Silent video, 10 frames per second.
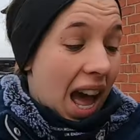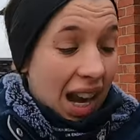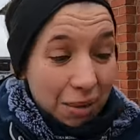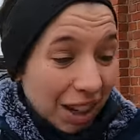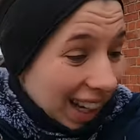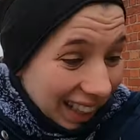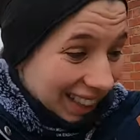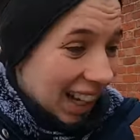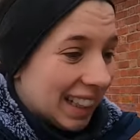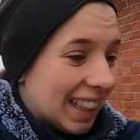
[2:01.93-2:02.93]
And I'm really
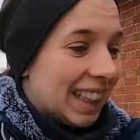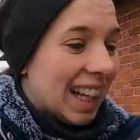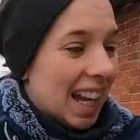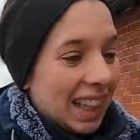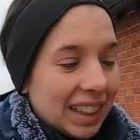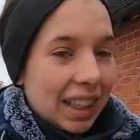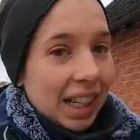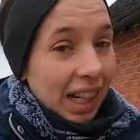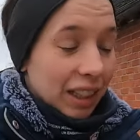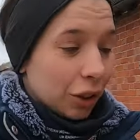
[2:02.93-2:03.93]
excited, and it's in
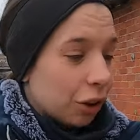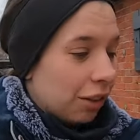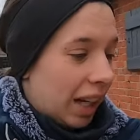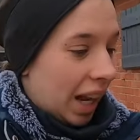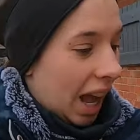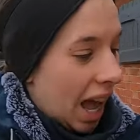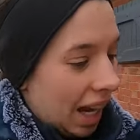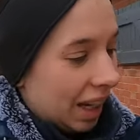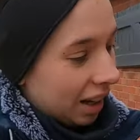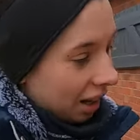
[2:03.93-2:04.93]
an indoor arena,
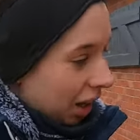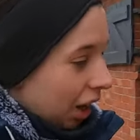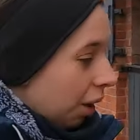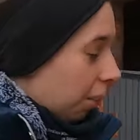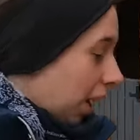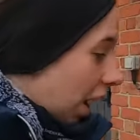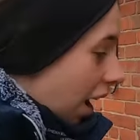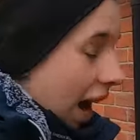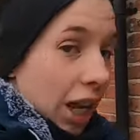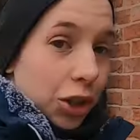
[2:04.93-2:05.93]
and we
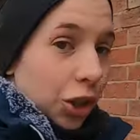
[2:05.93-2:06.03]
are, as